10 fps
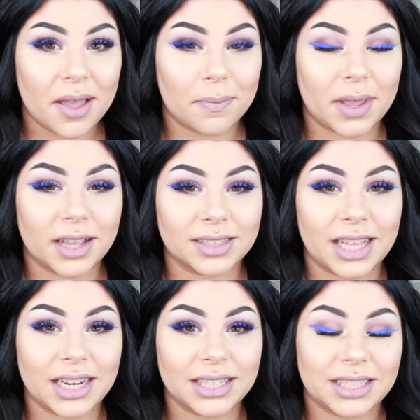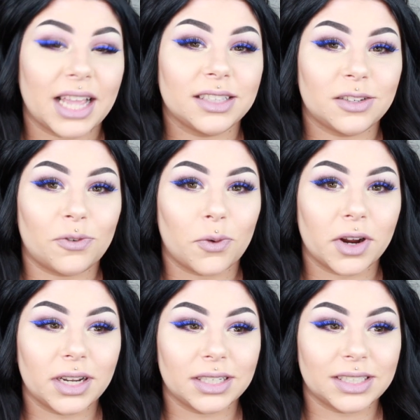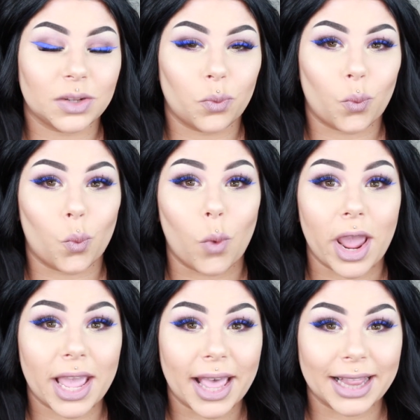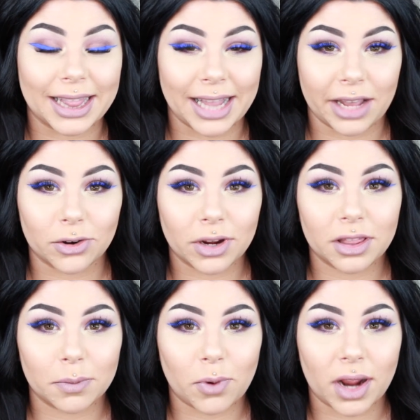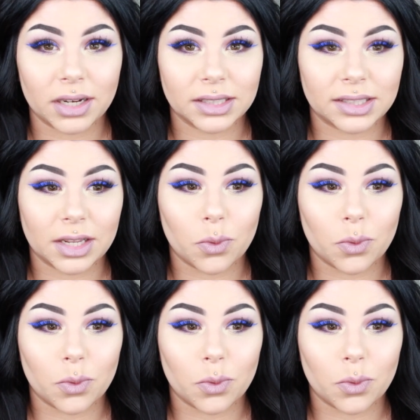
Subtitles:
because they didn't test for it until way later in the pregnancy